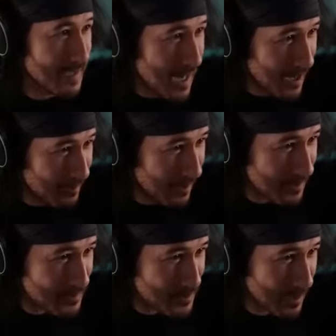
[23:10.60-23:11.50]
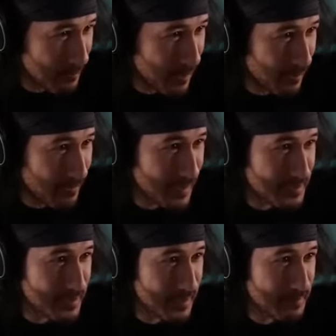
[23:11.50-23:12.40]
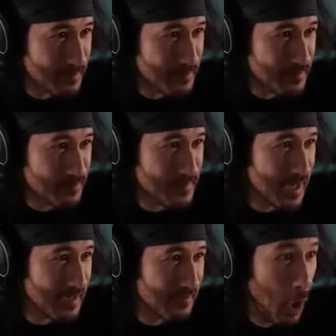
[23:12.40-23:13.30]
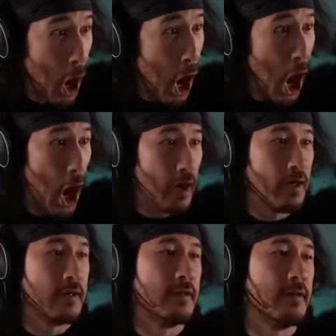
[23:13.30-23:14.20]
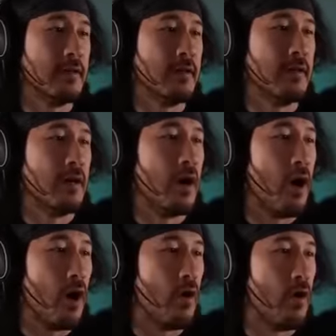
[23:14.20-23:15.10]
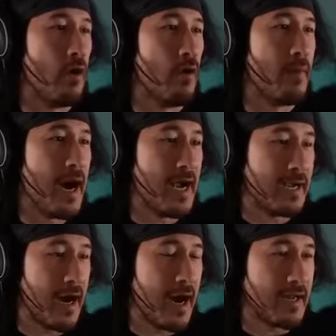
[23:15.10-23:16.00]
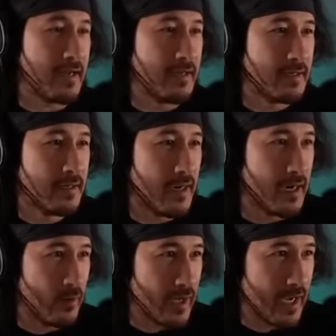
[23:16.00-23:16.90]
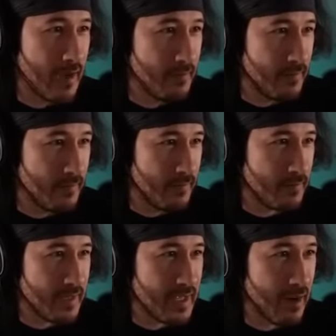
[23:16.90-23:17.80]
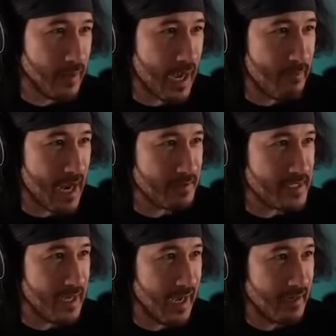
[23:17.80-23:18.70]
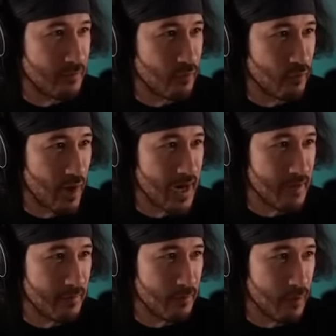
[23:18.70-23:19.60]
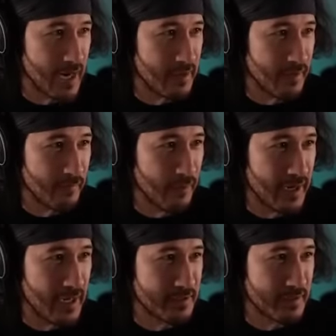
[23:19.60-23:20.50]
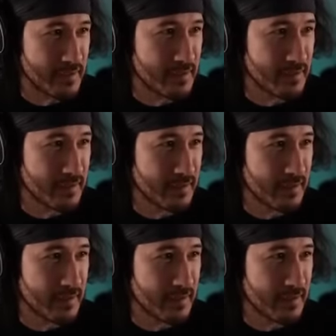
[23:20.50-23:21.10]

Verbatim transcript: all right, champ. All right, champ. I'll give you. Oh! oh my God! Uh, we got. Yeah, we got bouncy head right, right at the front entrance.